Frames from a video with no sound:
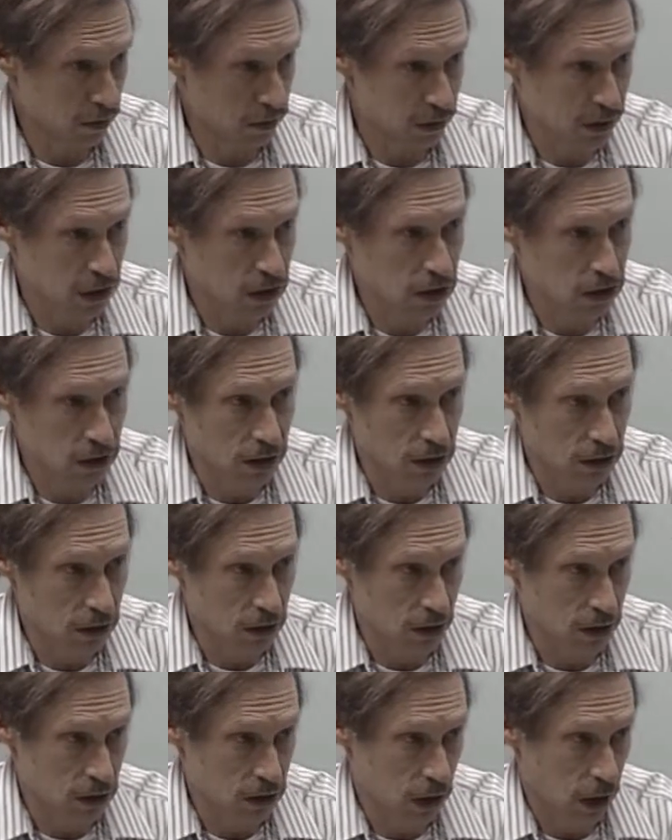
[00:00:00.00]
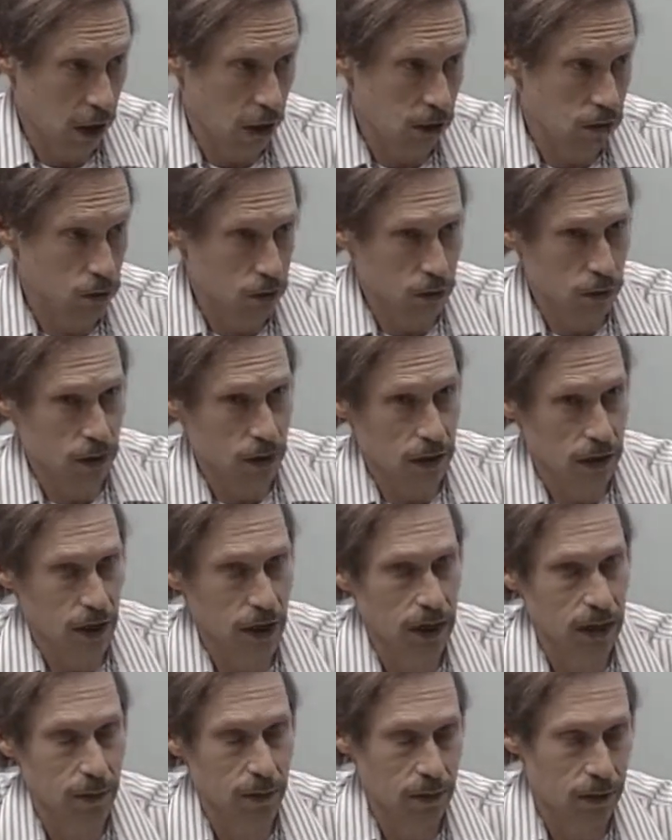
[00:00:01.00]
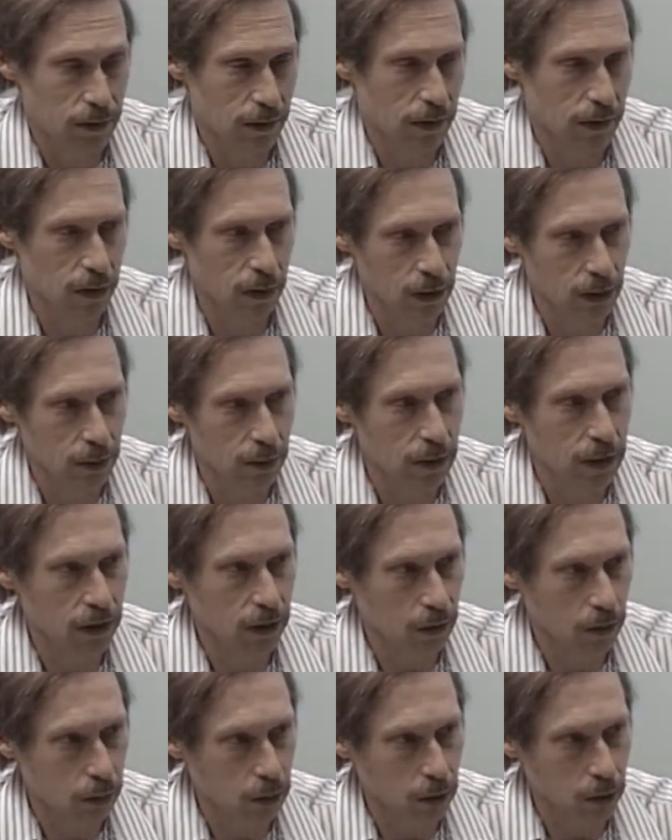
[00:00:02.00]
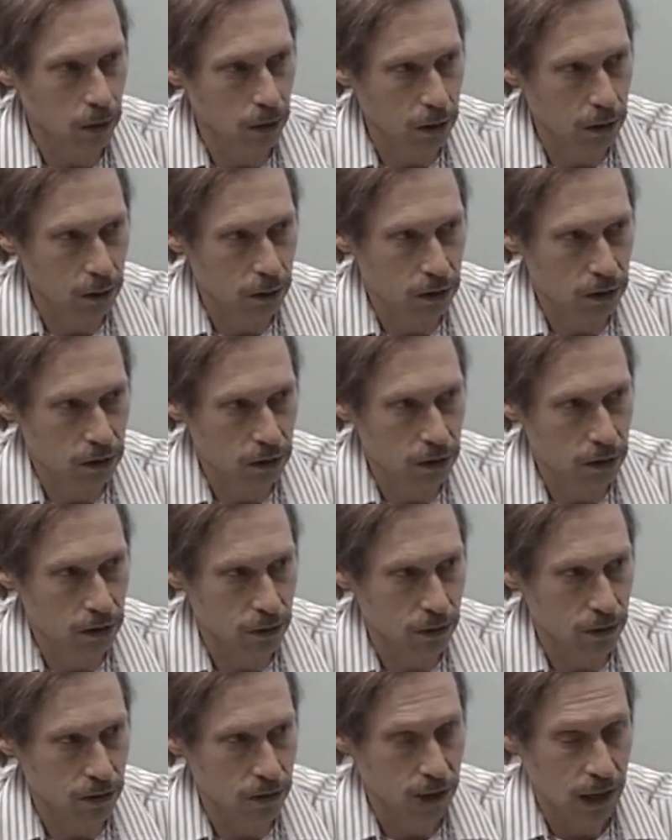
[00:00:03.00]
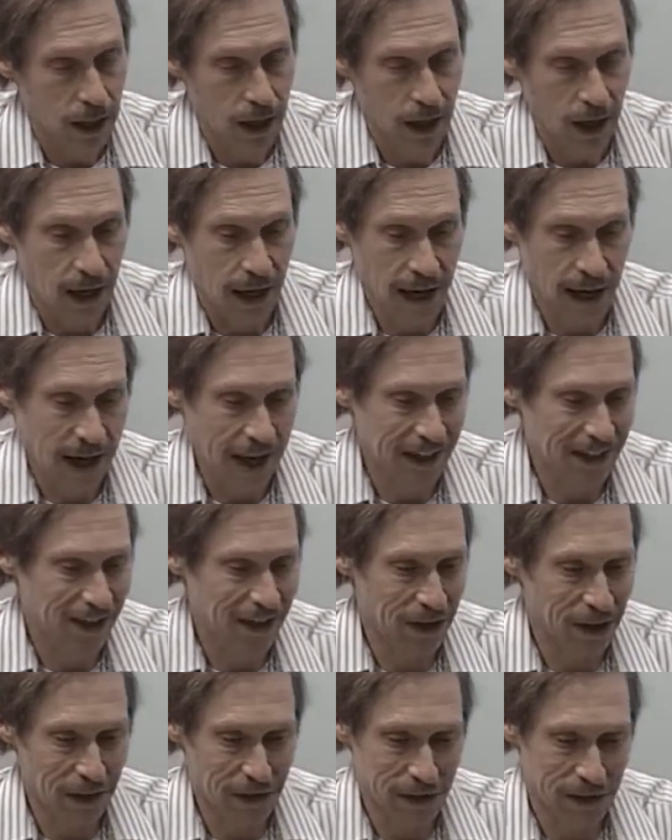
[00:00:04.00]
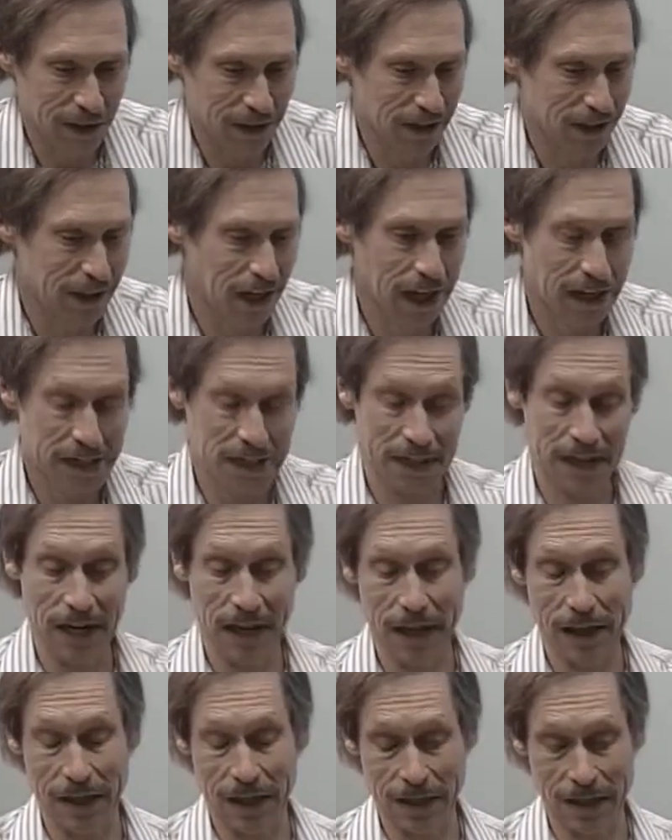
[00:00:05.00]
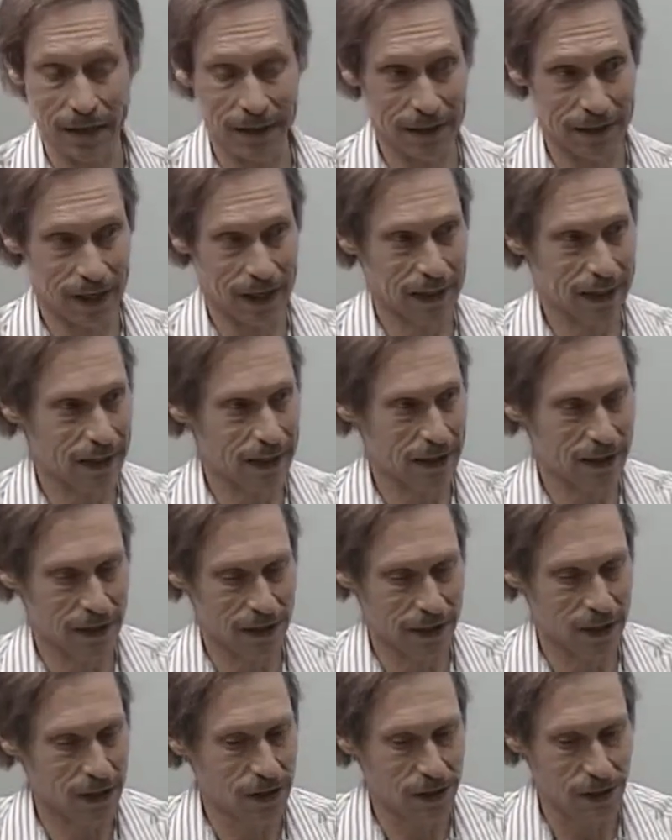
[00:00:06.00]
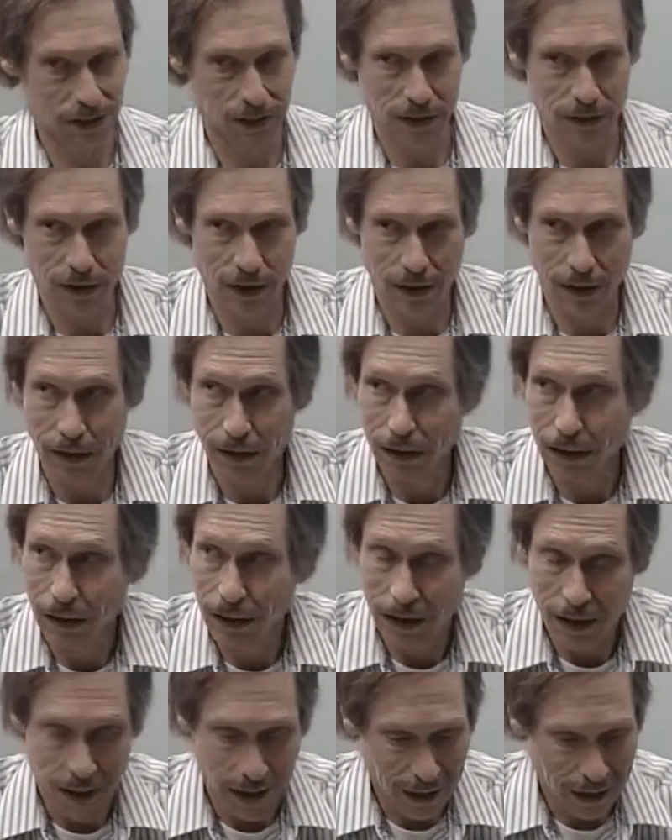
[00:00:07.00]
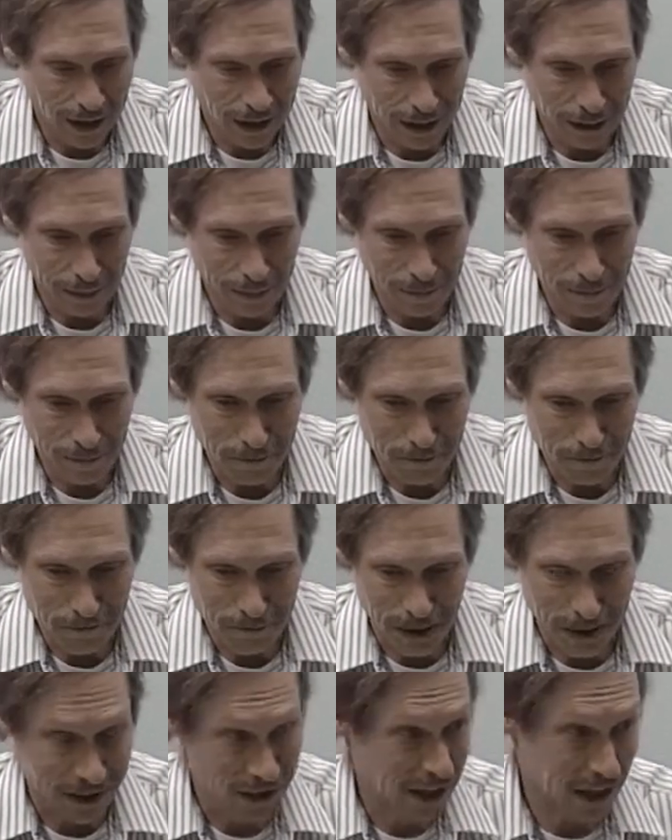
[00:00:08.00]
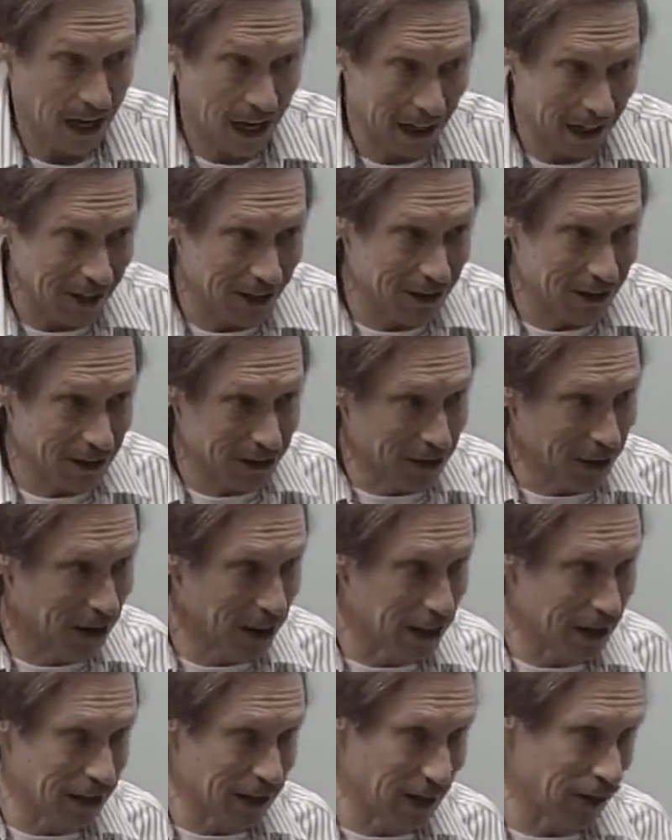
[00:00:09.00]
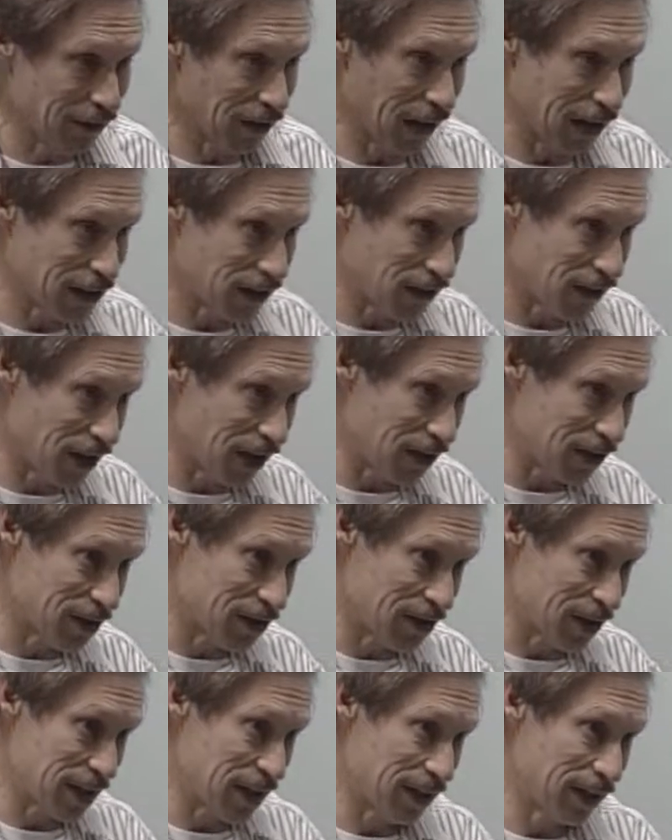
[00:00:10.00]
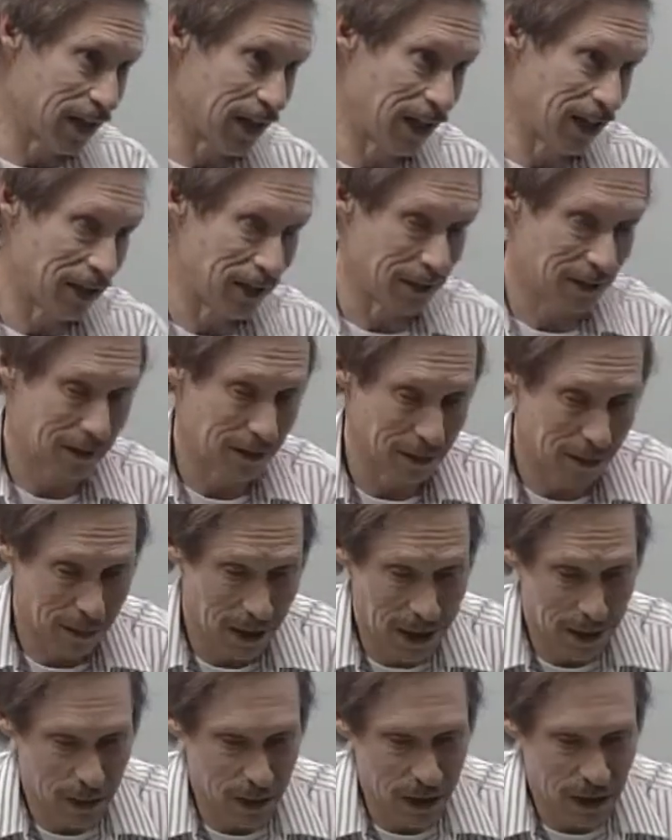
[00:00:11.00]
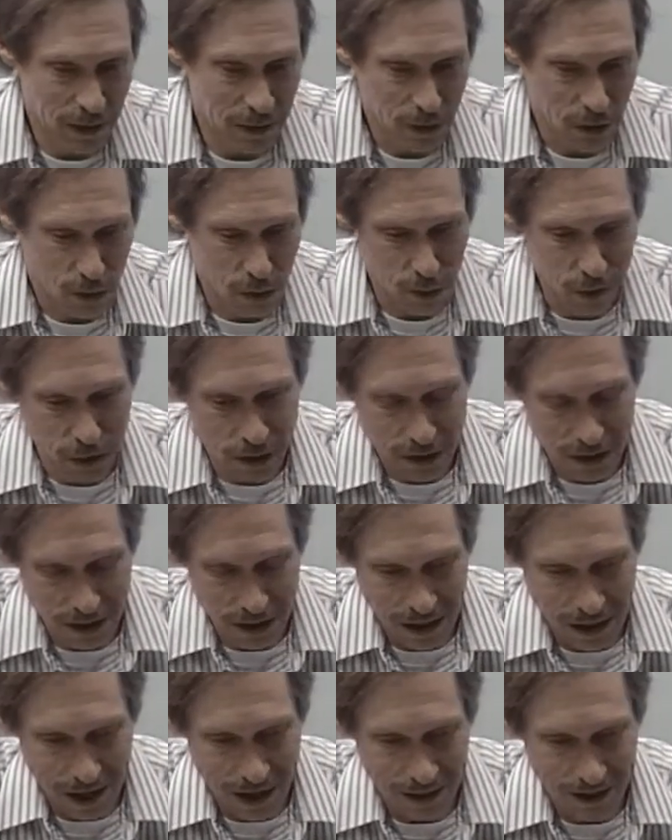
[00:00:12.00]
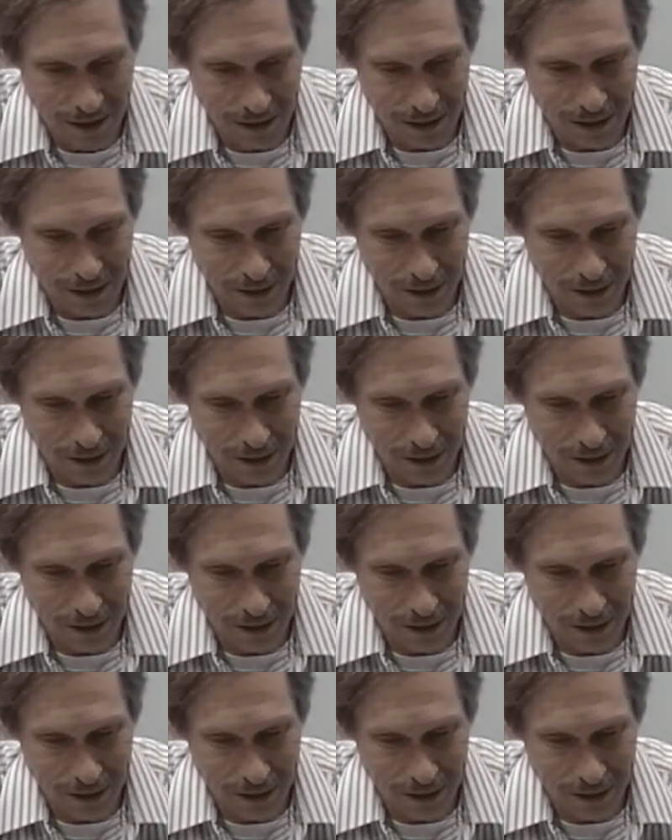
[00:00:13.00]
essentially to these charter schools that tend to be in urban or poor urban schools. And you know, the idea I think is that these teachers are excited, they're young, they have lots of energy, and there may be some truth to that.